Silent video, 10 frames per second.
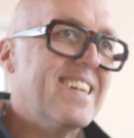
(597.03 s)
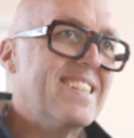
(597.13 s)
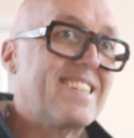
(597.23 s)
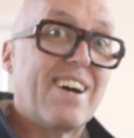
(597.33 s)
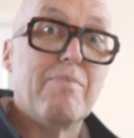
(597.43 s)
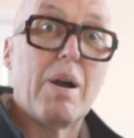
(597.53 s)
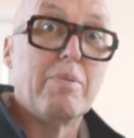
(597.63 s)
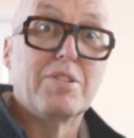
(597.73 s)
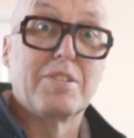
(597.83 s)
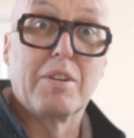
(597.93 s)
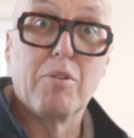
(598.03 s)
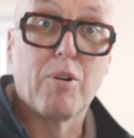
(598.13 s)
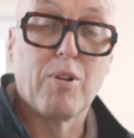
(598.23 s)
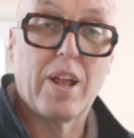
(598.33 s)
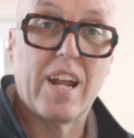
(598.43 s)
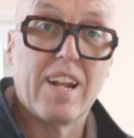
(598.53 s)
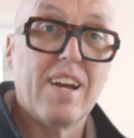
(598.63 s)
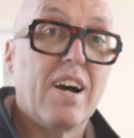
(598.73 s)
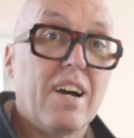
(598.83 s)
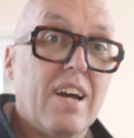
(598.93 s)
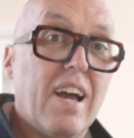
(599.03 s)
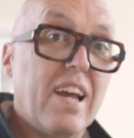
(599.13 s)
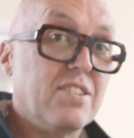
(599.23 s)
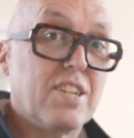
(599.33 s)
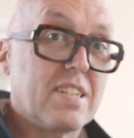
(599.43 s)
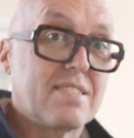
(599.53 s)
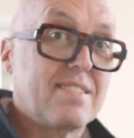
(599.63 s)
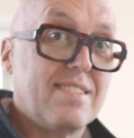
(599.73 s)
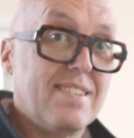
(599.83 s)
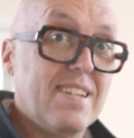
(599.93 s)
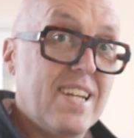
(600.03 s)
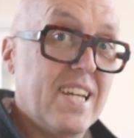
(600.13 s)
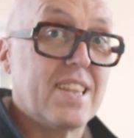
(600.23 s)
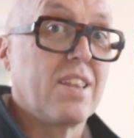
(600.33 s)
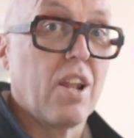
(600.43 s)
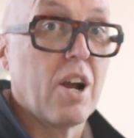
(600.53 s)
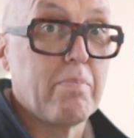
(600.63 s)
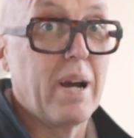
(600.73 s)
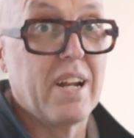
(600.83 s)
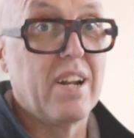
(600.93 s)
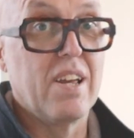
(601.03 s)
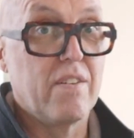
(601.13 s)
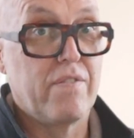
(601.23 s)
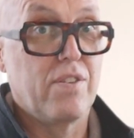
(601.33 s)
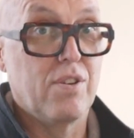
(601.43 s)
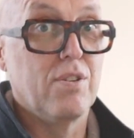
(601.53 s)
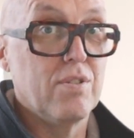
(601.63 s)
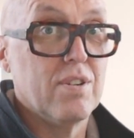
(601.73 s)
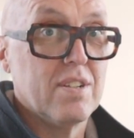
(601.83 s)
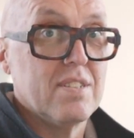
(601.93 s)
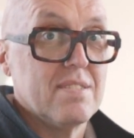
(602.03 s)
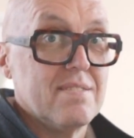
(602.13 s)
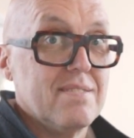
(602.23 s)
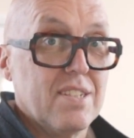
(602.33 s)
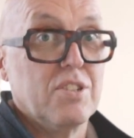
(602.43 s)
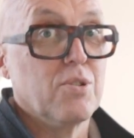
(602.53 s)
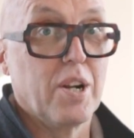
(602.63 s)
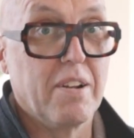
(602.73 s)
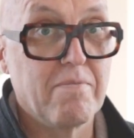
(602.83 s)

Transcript: So maybe just ignore all that. and just hit the like button if you enjoyed it.